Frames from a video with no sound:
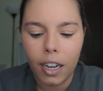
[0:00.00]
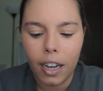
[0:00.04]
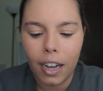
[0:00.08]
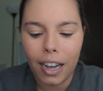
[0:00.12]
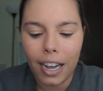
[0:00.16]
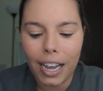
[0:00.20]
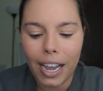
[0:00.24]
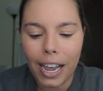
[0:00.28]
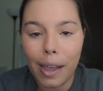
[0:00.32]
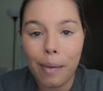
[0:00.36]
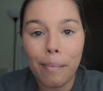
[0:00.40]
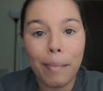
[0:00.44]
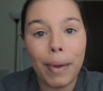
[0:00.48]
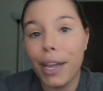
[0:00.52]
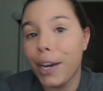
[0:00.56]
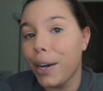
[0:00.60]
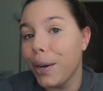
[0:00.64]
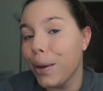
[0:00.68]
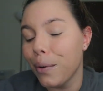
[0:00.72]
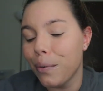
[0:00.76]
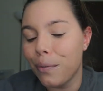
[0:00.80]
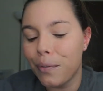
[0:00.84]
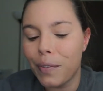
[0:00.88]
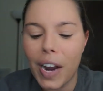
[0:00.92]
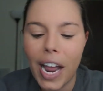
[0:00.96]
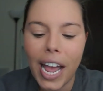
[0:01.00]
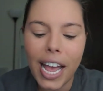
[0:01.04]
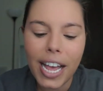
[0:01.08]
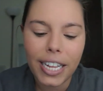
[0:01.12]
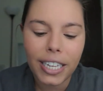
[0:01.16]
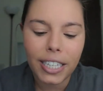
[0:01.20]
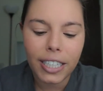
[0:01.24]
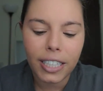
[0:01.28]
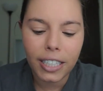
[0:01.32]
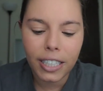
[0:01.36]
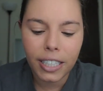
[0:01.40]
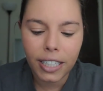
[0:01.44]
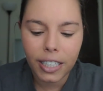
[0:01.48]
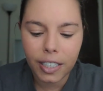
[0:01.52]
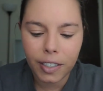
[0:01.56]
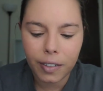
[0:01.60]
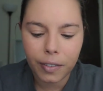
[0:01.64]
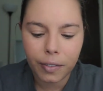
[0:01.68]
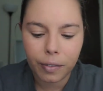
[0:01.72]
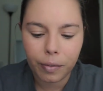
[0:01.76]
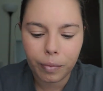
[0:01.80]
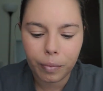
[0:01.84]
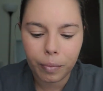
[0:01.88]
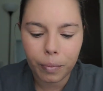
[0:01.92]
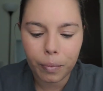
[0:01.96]
I made new friends,
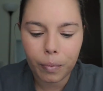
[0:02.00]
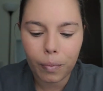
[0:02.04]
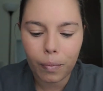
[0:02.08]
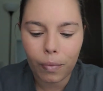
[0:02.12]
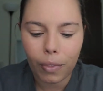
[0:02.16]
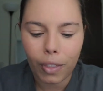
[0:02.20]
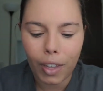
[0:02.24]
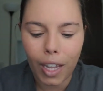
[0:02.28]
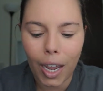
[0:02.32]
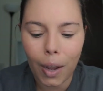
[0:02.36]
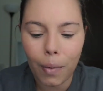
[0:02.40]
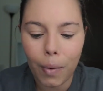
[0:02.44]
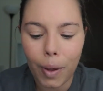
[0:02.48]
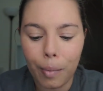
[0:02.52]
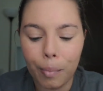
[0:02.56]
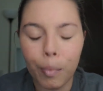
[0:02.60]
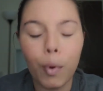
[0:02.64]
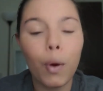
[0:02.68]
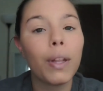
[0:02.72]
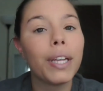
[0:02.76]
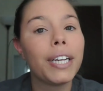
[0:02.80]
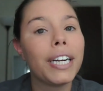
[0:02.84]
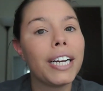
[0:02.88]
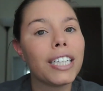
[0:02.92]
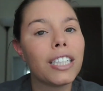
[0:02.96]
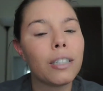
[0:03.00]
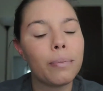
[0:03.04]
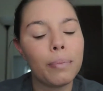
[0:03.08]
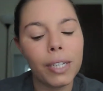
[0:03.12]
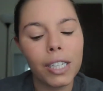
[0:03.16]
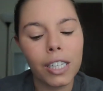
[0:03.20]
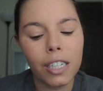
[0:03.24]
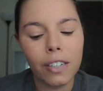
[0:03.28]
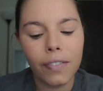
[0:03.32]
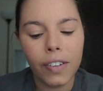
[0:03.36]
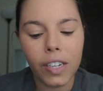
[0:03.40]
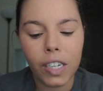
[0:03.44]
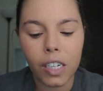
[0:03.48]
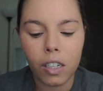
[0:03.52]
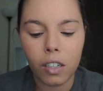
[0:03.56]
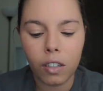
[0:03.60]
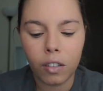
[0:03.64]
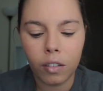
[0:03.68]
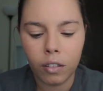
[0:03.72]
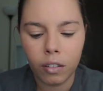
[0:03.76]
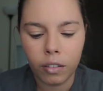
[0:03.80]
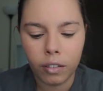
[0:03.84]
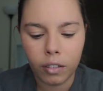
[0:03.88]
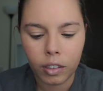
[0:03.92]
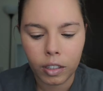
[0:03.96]
I went bowling at
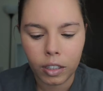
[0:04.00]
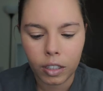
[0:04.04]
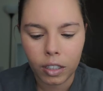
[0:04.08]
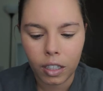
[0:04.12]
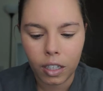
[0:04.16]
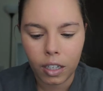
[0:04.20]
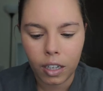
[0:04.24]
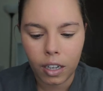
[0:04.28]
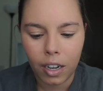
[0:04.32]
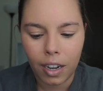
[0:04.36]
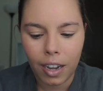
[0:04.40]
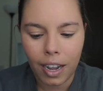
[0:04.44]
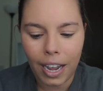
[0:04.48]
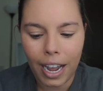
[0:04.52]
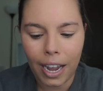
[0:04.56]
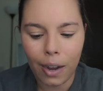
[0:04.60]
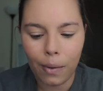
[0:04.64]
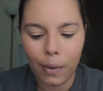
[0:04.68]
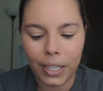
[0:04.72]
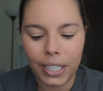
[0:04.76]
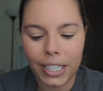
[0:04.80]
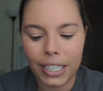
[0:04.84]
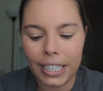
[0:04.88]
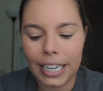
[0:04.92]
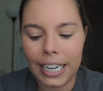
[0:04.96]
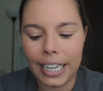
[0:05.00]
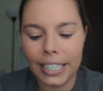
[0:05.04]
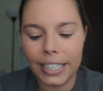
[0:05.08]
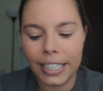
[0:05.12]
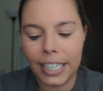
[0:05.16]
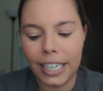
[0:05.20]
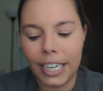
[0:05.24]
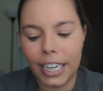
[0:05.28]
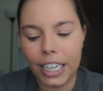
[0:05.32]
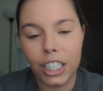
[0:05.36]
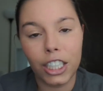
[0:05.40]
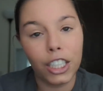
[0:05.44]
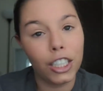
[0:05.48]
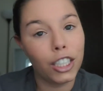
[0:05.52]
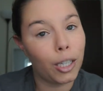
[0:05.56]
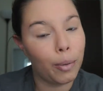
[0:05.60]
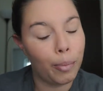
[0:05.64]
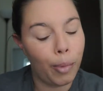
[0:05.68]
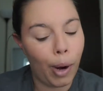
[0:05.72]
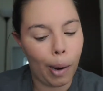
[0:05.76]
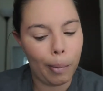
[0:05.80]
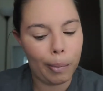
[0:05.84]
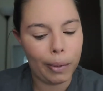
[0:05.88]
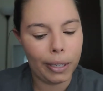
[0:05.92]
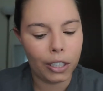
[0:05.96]
Splitsville, I went to Cast Connections and
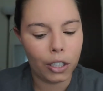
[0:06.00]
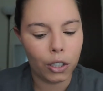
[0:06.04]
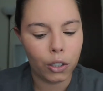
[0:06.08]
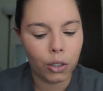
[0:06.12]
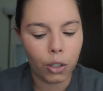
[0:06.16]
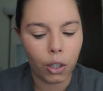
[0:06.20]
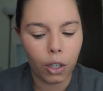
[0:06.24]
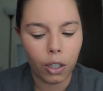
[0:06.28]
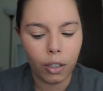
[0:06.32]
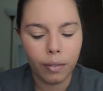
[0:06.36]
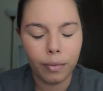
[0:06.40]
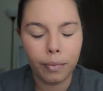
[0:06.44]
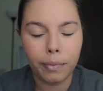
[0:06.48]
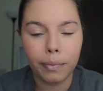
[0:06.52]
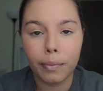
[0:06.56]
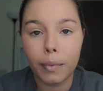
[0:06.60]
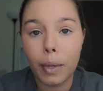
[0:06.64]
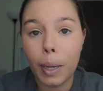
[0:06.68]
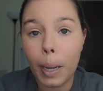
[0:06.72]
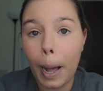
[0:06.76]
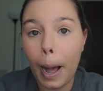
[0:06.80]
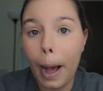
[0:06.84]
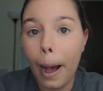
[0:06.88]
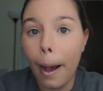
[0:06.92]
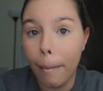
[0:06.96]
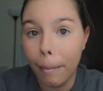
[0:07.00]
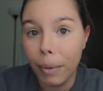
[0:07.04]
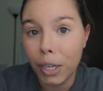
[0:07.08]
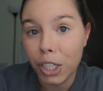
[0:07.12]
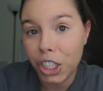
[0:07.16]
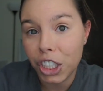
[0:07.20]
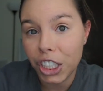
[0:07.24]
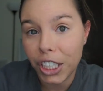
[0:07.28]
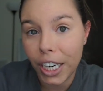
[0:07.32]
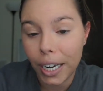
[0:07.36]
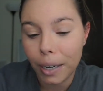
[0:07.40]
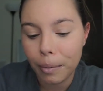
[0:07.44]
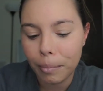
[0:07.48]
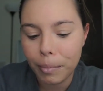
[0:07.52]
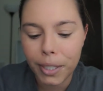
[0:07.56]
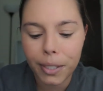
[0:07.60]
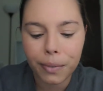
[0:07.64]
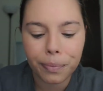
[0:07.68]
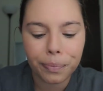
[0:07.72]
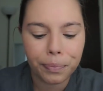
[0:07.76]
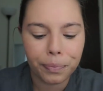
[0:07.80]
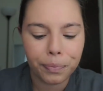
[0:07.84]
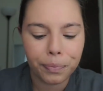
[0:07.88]
Property Control a bunch of times,